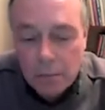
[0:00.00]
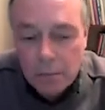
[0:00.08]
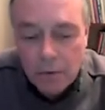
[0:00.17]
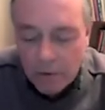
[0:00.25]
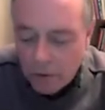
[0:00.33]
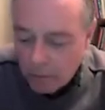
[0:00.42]

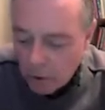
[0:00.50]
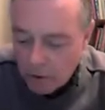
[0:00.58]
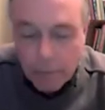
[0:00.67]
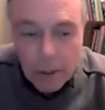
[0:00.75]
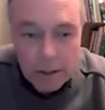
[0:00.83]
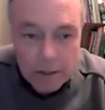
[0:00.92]
For the most
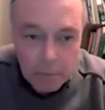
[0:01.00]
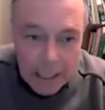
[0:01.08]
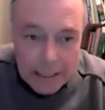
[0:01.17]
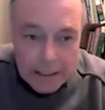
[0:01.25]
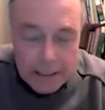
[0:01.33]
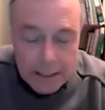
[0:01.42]
part, it's
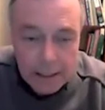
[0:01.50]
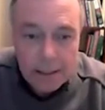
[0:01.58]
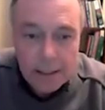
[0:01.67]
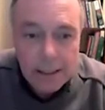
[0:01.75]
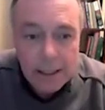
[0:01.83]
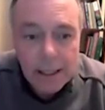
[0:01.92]
plastic
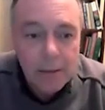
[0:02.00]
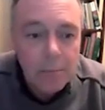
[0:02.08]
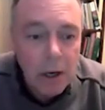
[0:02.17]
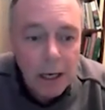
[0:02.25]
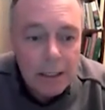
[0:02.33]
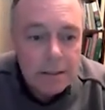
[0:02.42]

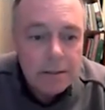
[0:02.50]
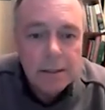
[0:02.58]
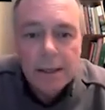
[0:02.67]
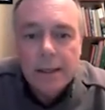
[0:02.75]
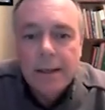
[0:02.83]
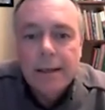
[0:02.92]
pots,
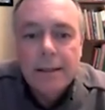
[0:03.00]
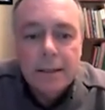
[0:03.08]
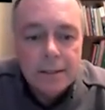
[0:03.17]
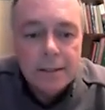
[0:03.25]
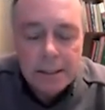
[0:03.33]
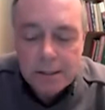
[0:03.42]

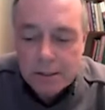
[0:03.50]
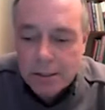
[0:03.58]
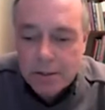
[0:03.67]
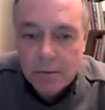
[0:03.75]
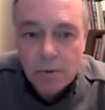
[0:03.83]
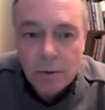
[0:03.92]
because that's
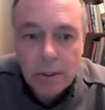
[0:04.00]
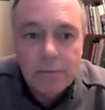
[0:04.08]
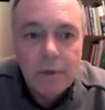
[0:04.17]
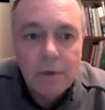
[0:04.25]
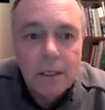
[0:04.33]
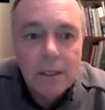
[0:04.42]
just real
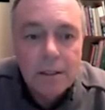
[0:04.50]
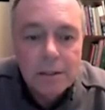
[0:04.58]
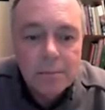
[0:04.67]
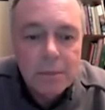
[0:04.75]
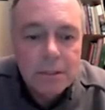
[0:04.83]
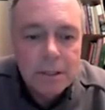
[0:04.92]
convenient.
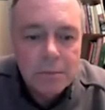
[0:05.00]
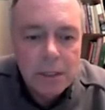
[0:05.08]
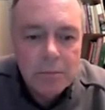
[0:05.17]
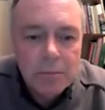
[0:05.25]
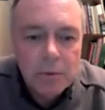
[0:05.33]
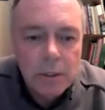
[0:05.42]
But
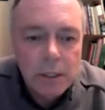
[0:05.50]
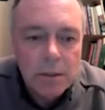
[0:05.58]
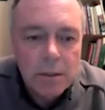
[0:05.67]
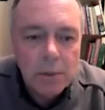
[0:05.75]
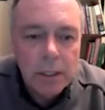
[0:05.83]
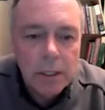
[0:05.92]
sometimes we like to
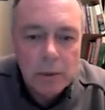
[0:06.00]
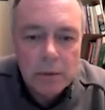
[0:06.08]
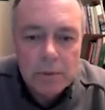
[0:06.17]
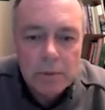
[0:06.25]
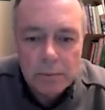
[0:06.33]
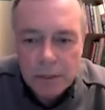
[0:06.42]
play
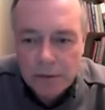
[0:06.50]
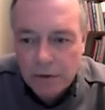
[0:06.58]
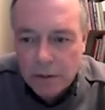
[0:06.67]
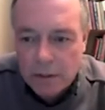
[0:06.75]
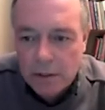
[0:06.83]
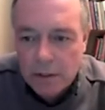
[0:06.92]
around some
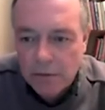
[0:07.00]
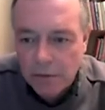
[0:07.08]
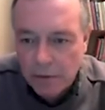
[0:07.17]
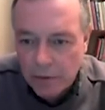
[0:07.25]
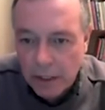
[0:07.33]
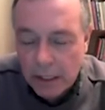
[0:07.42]
different
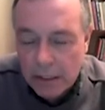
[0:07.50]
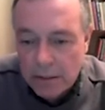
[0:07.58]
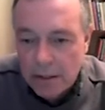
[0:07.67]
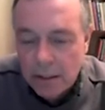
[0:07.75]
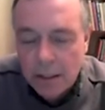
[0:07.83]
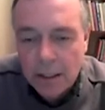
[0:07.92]
things.
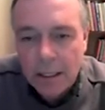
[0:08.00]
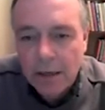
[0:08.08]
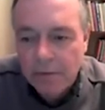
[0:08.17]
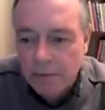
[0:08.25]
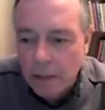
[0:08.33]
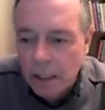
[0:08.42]
And
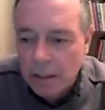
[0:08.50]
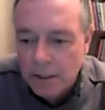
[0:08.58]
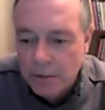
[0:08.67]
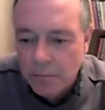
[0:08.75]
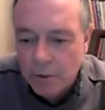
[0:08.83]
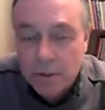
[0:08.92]
I
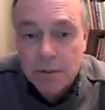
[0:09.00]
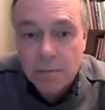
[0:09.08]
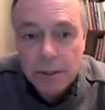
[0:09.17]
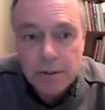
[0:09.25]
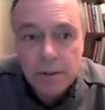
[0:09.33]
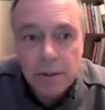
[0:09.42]
just put this
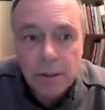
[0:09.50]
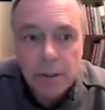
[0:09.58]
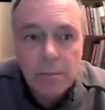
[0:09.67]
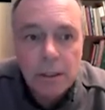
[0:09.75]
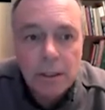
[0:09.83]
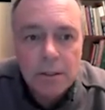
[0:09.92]
picture here
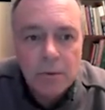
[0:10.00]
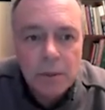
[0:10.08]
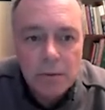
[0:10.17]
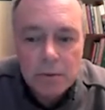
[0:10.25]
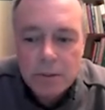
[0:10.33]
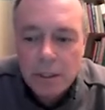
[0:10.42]
because when
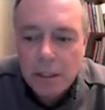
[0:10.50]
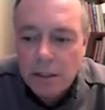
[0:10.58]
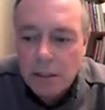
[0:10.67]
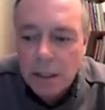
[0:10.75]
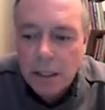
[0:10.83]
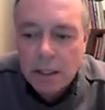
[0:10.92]
I was at
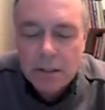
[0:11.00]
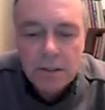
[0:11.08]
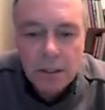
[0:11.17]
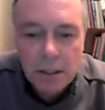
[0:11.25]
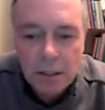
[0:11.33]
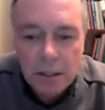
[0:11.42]
the
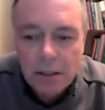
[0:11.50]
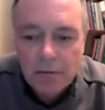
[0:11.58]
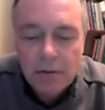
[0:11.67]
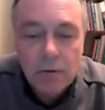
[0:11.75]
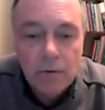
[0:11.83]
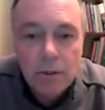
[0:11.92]
CNE a
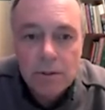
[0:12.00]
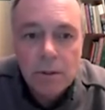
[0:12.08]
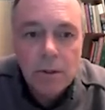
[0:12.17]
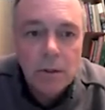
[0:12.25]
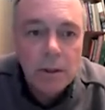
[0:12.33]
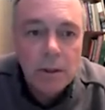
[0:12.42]
few years
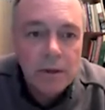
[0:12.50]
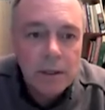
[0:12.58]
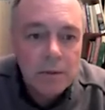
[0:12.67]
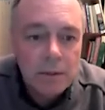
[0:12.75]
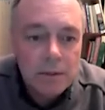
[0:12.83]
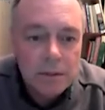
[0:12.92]
ago, I
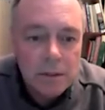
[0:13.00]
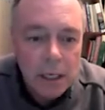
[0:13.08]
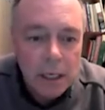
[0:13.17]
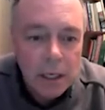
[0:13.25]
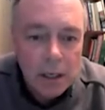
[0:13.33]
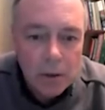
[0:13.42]
found this
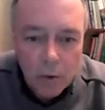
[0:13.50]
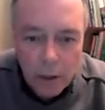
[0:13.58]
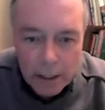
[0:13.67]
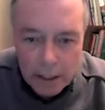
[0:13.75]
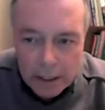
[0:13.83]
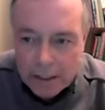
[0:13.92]
quite
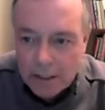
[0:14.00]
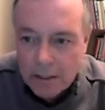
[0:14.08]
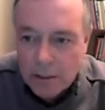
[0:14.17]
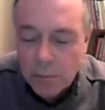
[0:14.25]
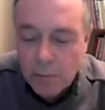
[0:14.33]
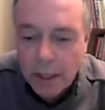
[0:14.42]
a nice
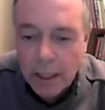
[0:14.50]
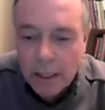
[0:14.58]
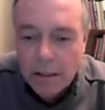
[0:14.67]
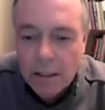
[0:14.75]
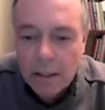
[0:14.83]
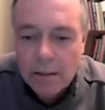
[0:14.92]
display.
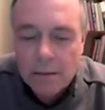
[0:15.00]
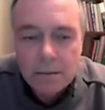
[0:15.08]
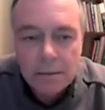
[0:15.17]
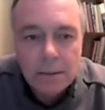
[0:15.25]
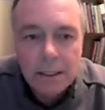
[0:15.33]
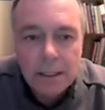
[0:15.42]
And
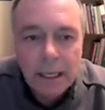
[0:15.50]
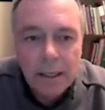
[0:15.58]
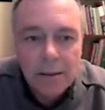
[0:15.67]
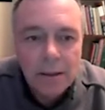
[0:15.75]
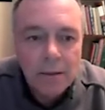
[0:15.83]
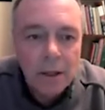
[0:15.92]
again,
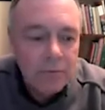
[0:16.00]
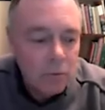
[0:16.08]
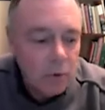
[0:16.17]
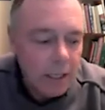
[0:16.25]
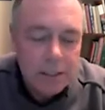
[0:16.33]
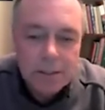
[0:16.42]
a lot of
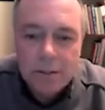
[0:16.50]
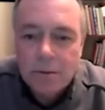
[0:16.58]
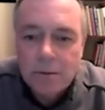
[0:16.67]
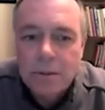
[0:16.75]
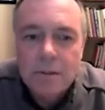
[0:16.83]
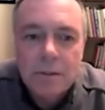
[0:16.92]
what I
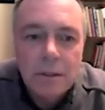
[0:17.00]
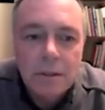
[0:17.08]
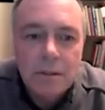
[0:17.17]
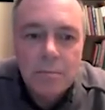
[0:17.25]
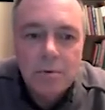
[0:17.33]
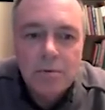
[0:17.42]
do
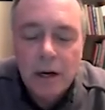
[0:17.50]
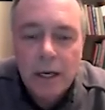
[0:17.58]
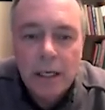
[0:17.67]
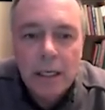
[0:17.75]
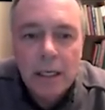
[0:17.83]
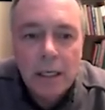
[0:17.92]
is
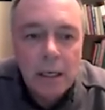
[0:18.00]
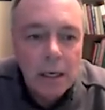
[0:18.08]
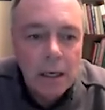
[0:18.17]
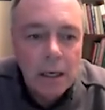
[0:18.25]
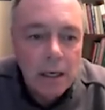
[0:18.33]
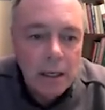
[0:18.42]
providing
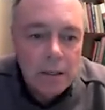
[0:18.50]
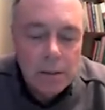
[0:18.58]
the